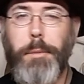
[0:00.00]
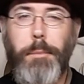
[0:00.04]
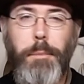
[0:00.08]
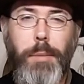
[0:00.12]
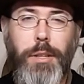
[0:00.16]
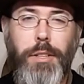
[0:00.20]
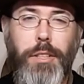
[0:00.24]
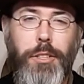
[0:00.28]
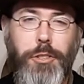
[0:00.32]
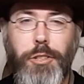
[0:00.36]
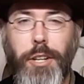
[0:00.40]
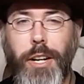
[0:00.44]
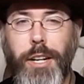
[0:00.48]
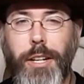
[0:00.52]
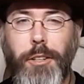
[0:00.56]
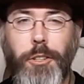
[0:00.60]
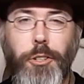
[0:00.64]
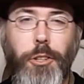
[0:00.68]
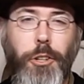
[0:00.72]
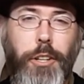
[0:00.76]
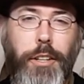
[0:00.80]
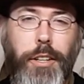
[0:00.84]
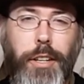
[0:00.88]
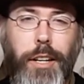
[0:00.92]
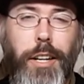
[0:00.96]
put the
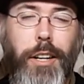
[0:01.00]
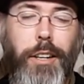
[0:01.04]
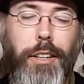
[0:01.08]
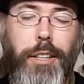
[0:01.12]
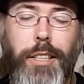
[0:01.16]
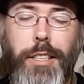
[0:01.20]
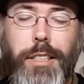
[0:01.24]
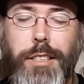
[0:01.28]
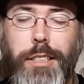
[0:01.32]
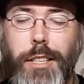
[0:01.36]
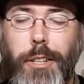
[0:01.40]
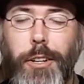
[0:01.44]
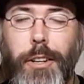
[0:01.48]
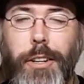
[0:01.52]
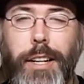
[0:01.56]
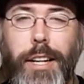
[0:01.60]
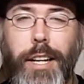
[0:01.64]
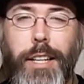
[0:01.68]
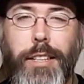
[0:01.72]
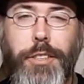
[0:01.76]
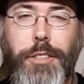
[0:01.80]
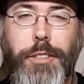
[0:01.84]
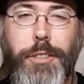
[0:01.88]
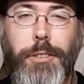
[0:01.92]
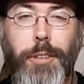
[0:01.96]
triangle on there, and you can sit on
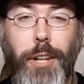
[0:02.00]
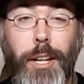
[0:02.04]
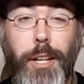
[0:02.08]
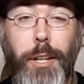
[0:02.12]
that too.